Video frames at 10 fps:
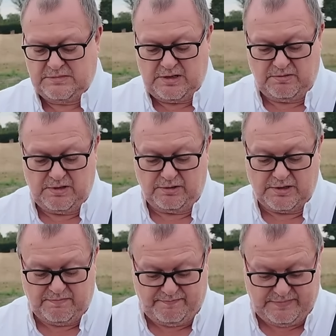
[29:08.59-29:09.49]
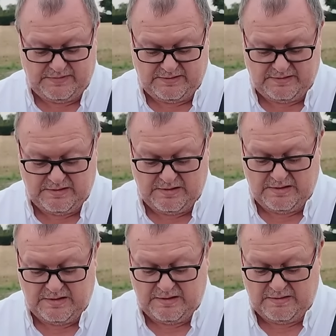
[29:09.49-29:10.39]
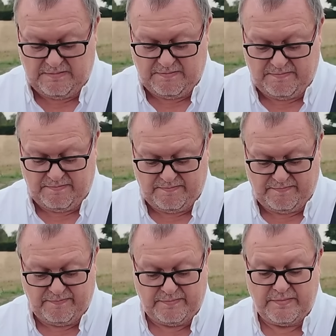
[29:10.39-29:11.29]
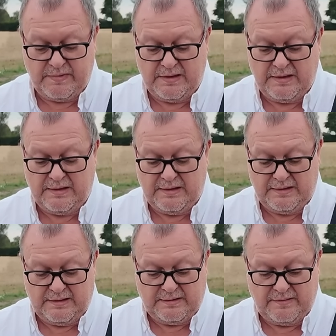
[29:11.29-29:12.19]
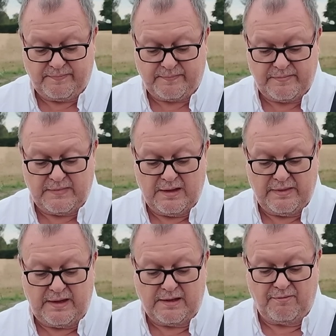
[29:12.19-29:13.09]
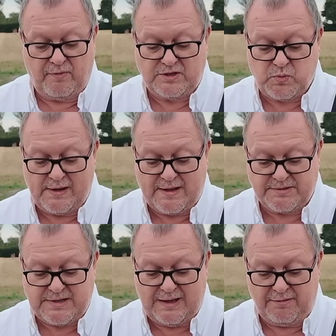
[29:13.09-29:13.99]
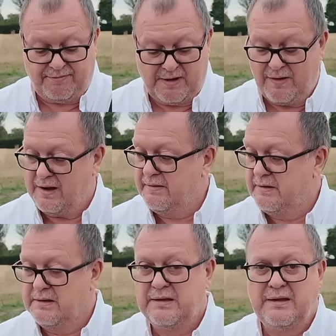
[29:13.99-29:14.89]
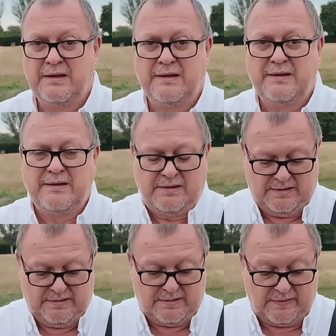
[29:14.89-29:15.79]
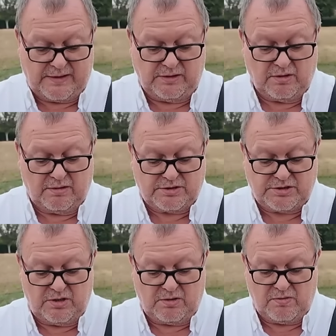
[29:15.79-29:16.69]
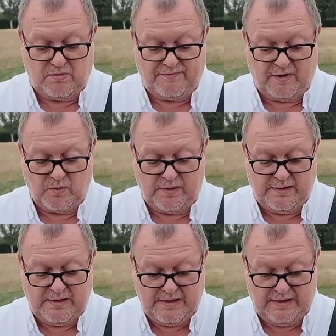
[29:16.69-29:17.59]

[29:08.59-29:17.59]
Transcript: No, you don't. I didn't hear you clearly. Please repeat your command. There you go. Voice wake up is hey Flyer. And then you got circle, following.